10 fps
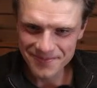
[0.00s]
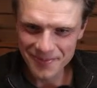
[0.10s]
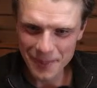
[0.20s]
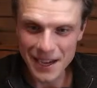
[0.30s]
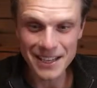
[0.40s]

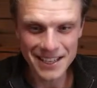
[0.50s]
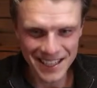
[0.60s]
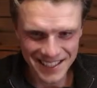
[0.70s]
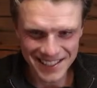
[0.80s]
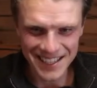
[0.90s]

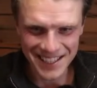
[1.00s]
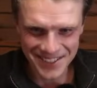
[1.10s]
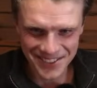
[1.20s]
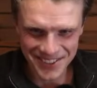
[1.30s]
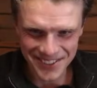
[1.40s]
I do
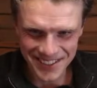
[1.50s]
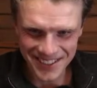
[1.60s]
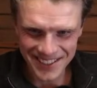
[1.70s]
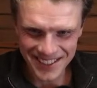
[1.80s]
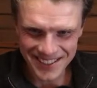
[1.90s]
agree,
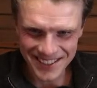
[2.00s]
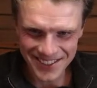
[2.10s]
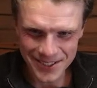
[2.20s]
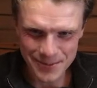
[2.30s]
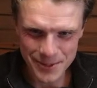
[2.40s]
Kata.
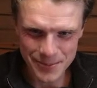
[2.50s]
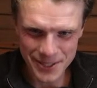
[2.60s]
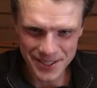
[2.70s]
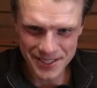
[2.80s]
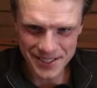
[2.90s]
Christmas
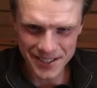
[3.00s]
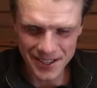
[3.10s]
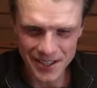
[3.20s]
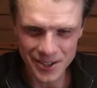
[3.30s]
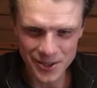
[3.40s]
markets
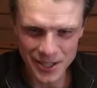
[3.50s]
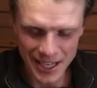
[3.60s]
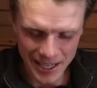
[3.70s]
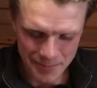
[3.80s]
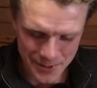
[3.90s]
are
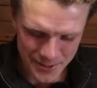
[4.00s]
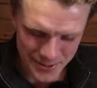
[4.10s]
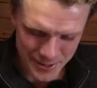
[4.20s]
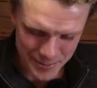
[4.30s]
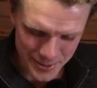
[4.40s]
absolutely
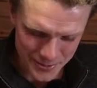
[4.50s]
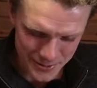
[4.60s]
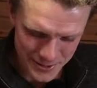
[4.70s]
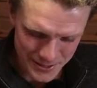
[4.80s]
beautiful.